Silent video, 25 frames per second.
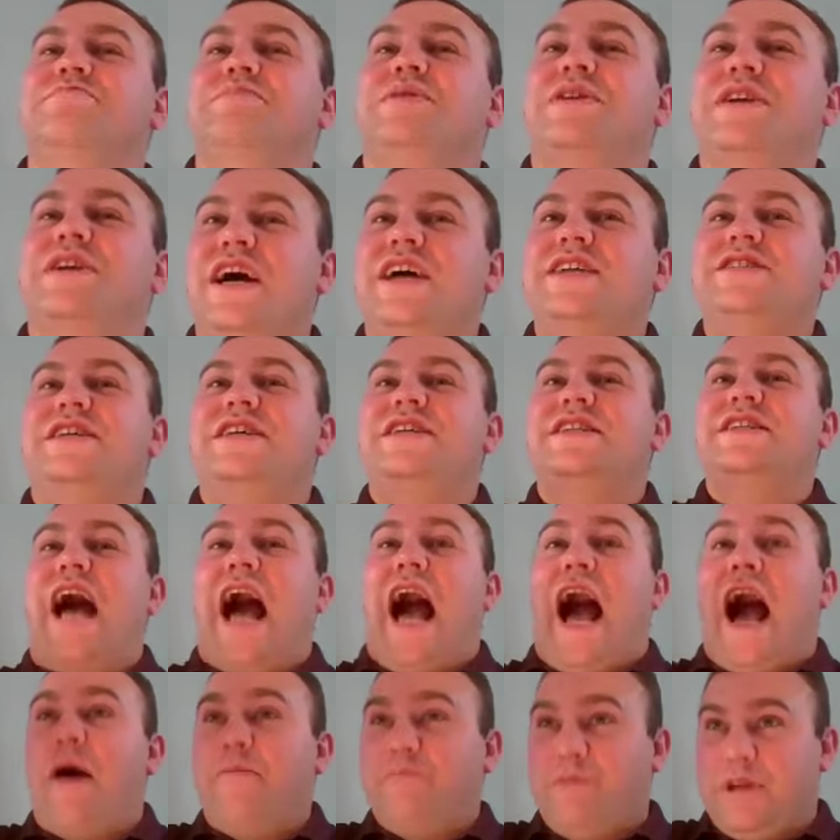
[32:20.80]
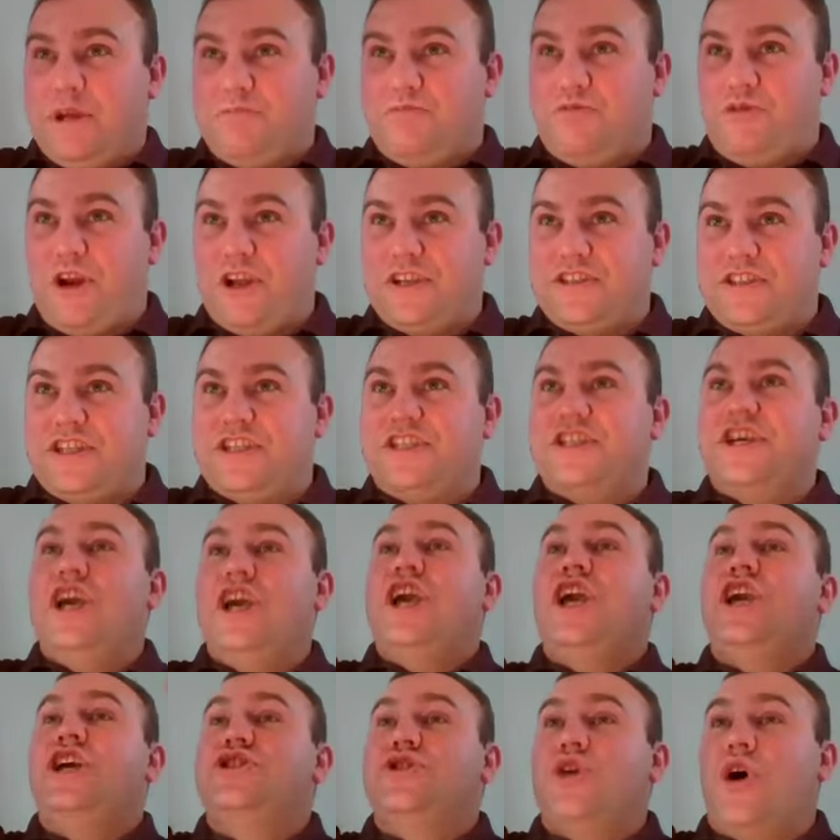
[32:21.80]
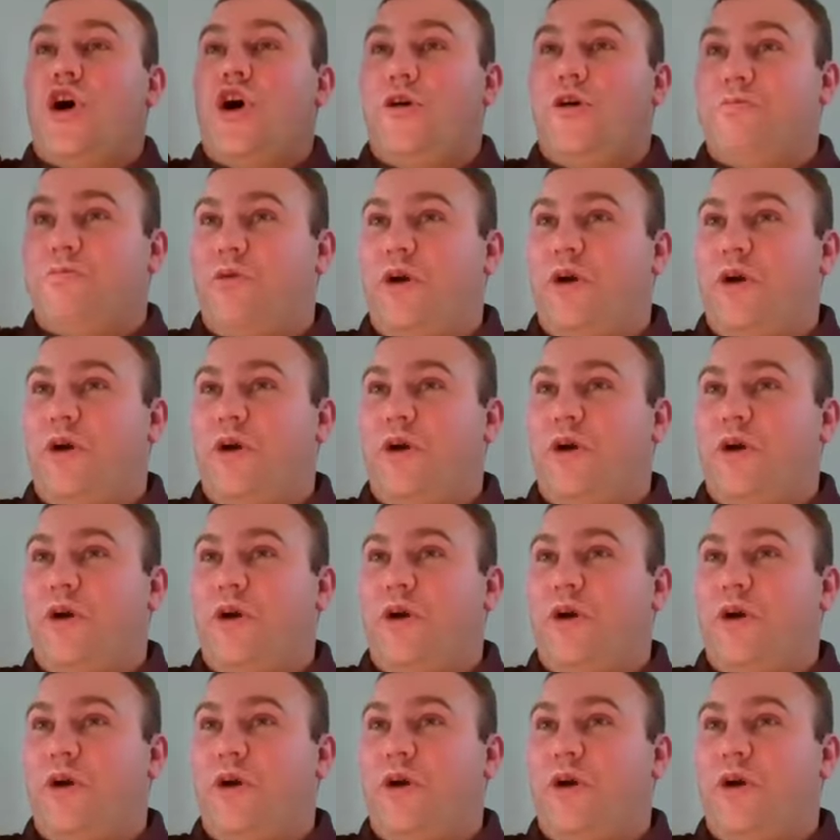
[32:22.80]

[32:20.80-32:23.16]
Because he's omnipresent, he's all